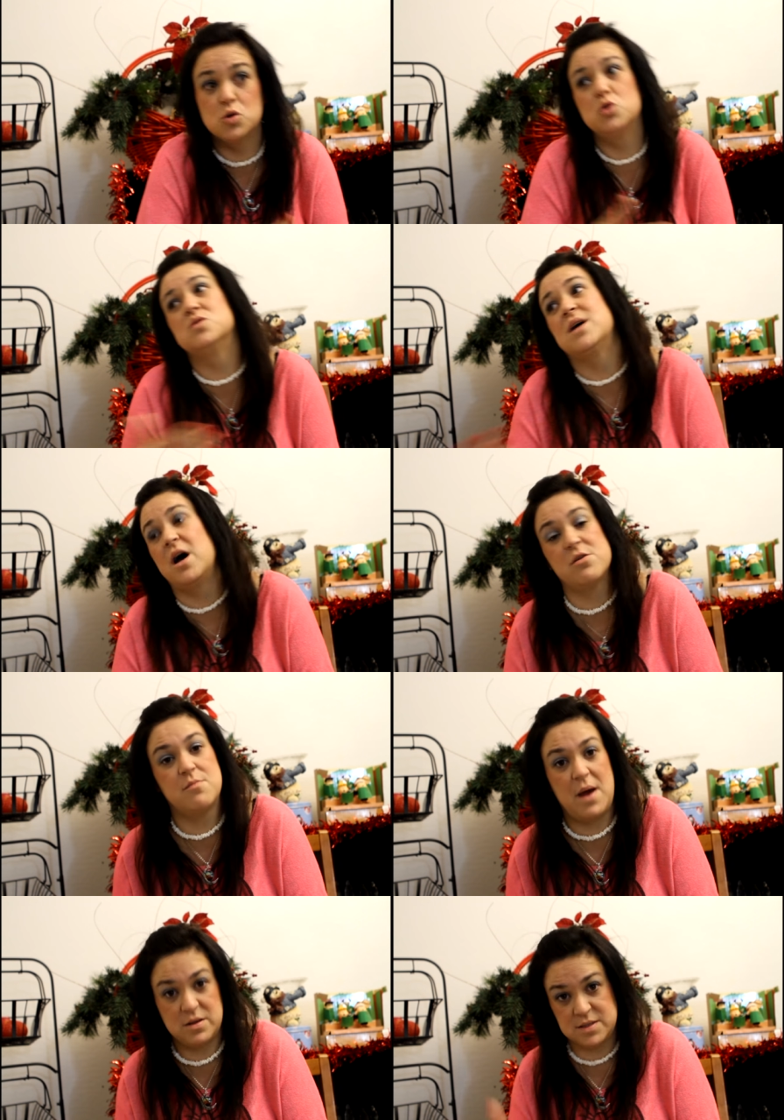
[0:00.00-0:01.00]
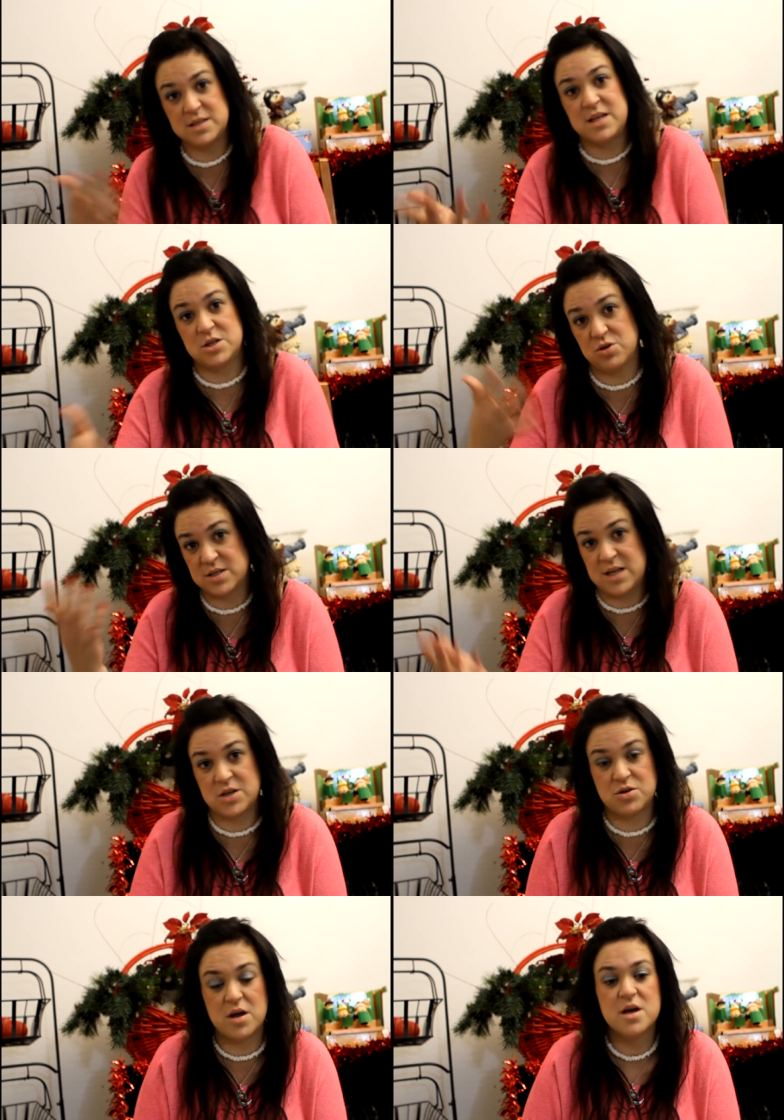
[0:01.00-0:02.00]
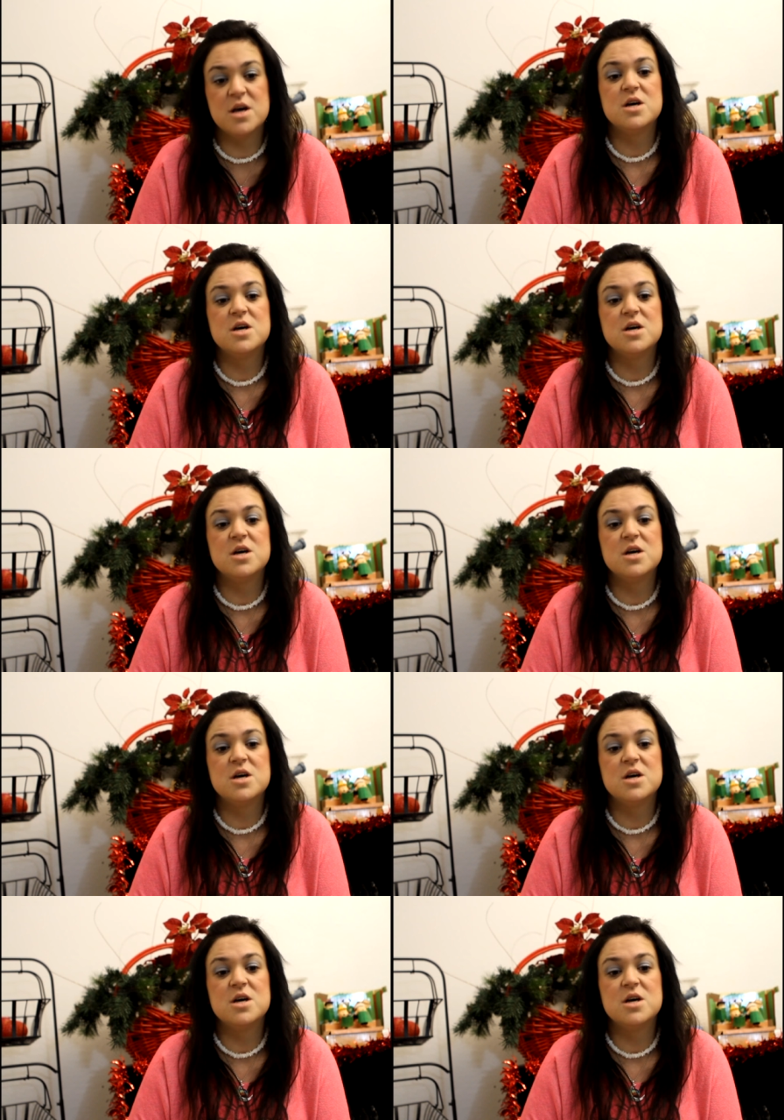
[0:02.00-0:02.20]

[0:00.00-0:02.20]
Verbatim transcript: lose 100 pounds, etc., etc.